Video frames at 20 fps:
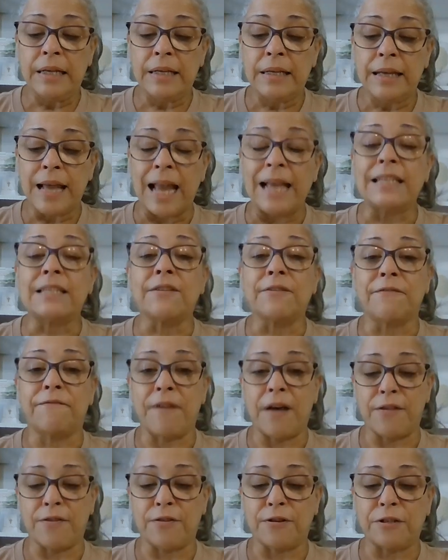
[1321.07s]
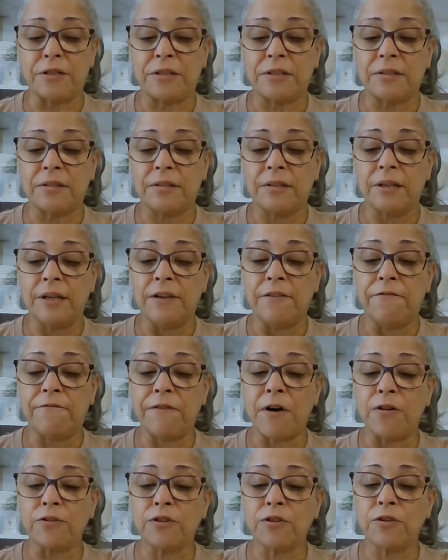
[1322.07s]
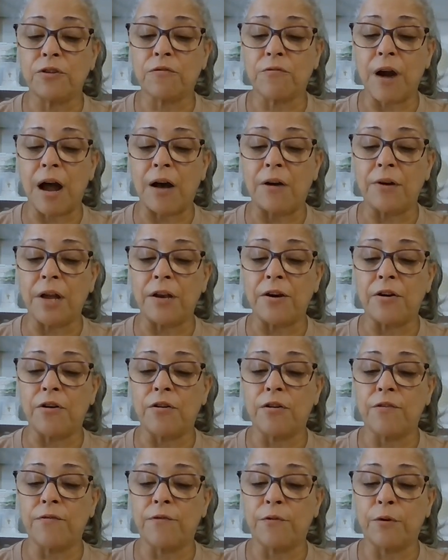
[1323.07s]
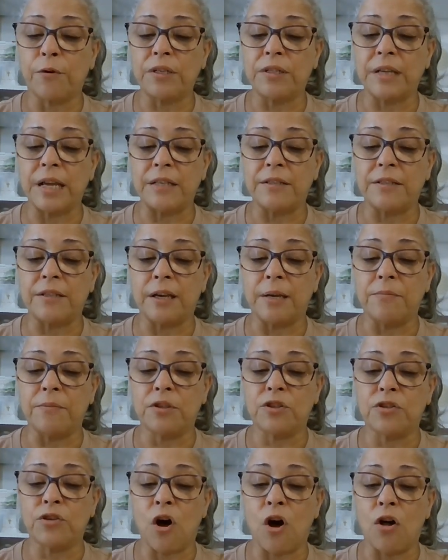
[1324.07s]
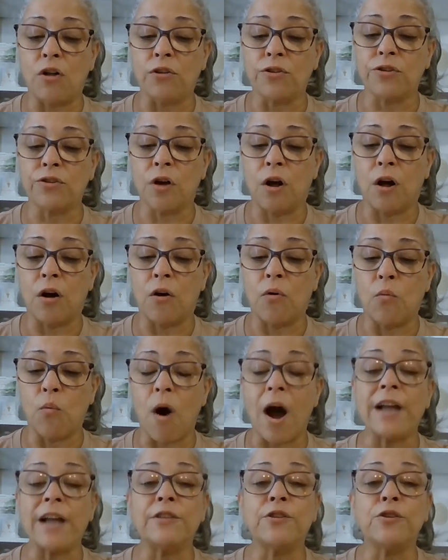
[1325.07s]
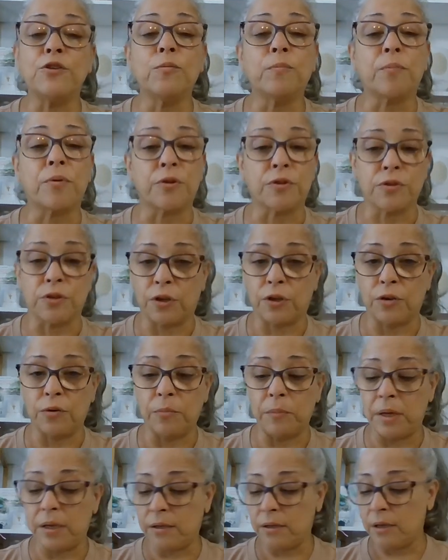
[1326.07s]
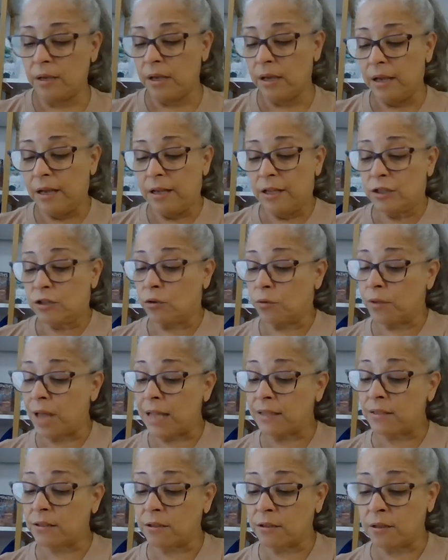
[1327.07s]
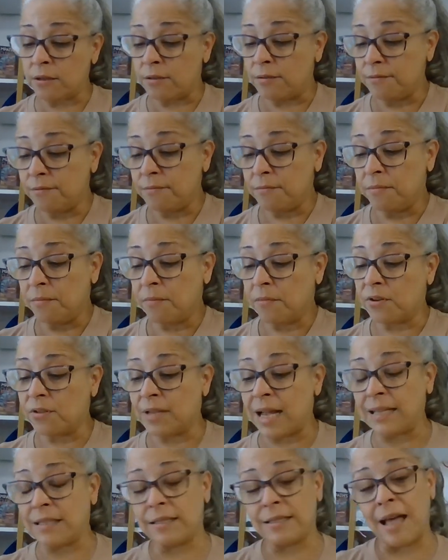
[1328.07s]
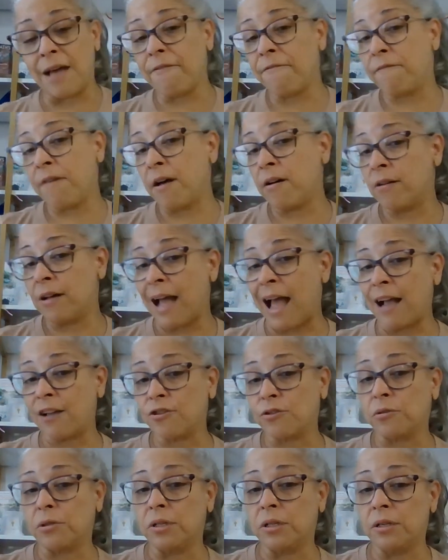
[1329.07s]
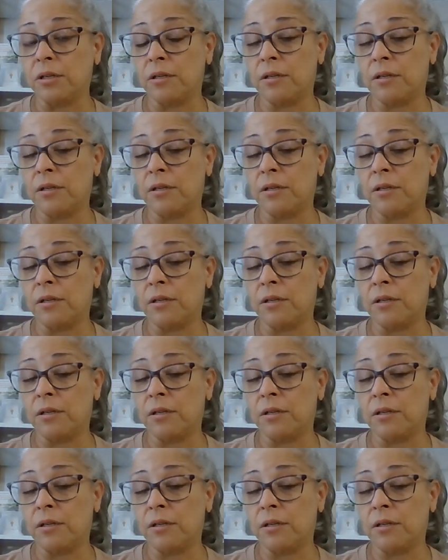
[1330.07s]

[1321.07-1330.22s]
Ace of Feathers. He fell to the ground and heard a voice say to him, Saul, Saul, why do you persecute me? So that's good, because that fell actually